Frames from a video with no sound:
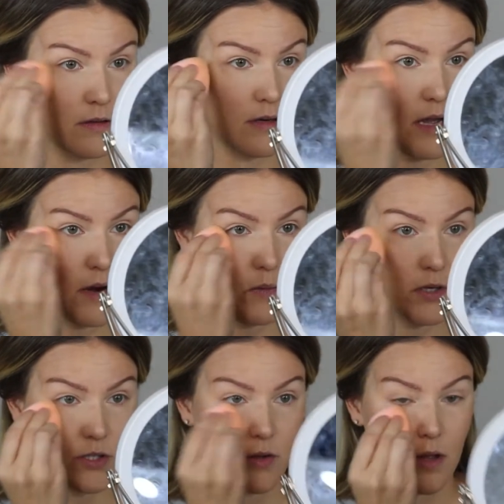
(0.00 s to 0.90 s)
I don't wanna
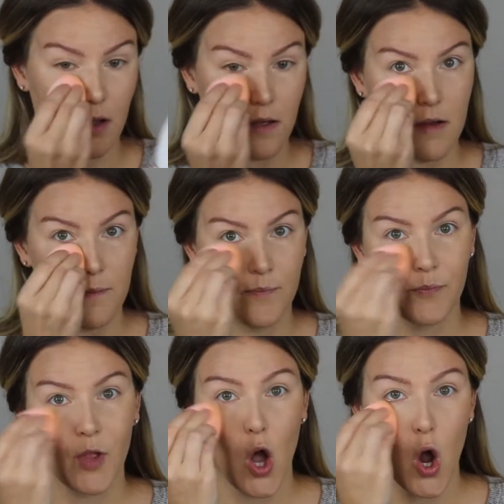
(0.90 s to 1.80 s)
do like a
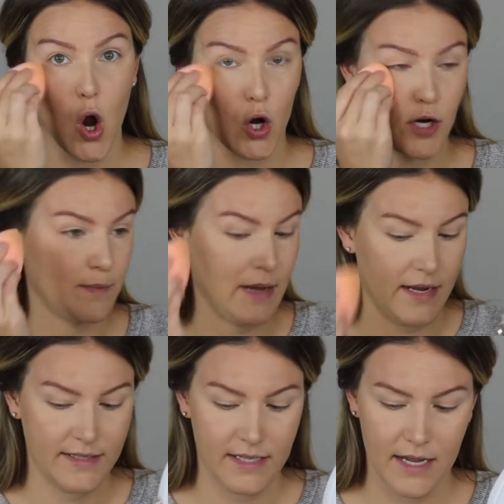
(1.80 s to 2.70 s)
a hard
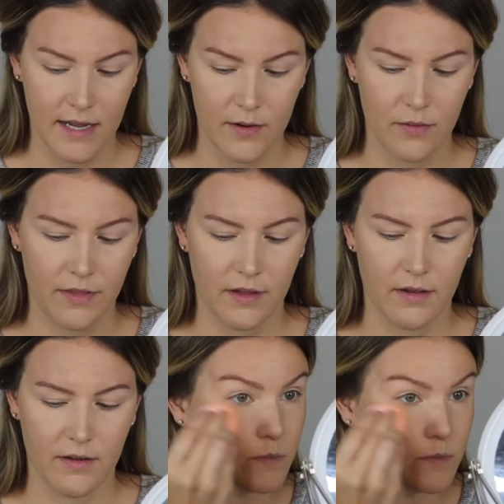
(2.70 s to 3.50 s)
bake today, I don't think.